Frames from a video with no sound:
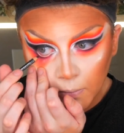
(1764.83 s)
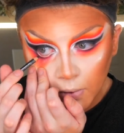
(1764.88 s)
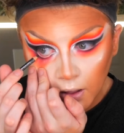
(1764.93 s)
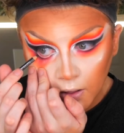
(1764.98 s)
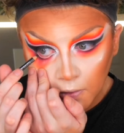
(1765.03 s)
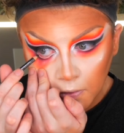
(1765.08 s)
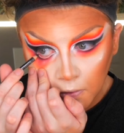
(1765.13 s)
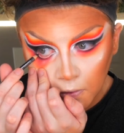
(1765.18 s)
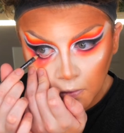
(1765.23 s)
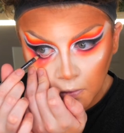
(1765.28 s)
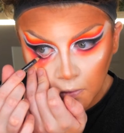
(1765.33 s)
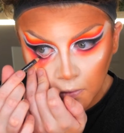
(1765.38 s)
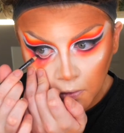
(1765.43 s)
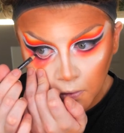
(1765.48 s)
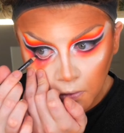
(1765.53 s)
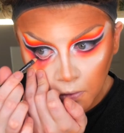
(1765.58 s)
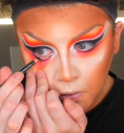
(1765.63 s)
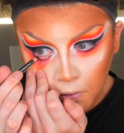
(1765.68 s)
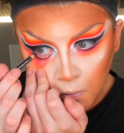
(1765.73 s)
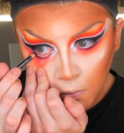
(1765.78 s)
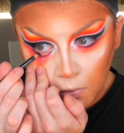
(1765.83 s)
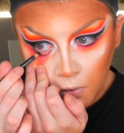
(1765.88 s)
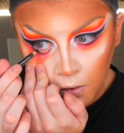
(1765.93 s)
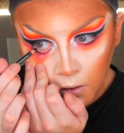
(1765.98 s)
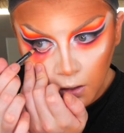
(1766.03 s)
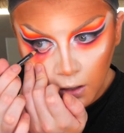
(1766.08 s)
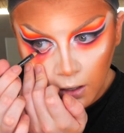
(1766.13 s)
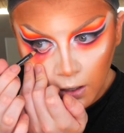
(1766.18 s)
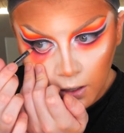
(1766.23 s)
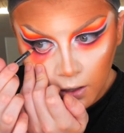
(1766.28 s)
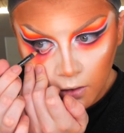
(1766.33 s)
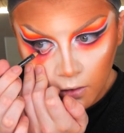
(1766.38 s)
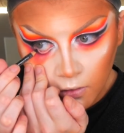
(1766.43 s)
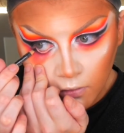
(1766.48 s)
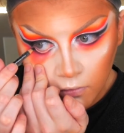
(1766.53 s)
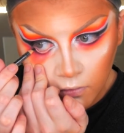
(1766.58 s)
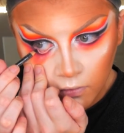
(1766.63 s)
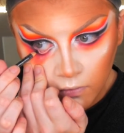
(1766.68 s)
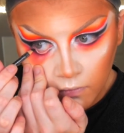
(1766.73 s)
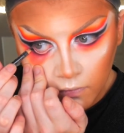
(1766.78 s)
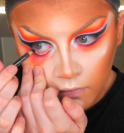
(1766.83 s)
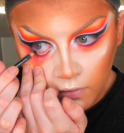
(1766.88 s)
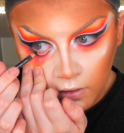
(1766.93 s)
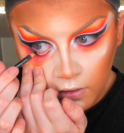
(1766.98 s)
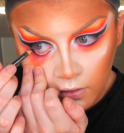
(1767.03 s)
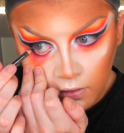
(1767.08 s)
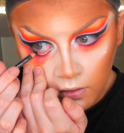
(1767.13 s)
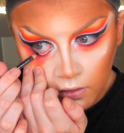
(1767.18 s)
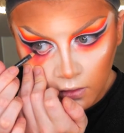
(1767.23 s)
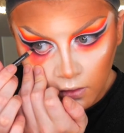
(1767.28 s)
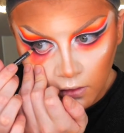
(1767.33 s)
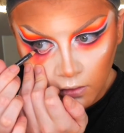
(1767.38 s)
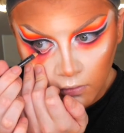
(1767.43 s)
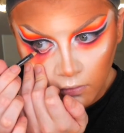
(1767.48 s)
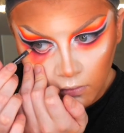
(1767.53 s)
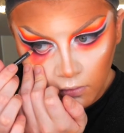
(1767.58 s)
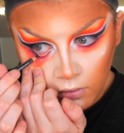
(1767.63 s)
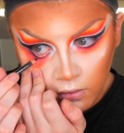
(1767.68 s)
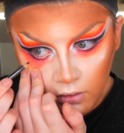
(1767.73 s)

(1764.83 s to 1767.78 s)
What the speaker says: pencil into the waterline, nothing fancy.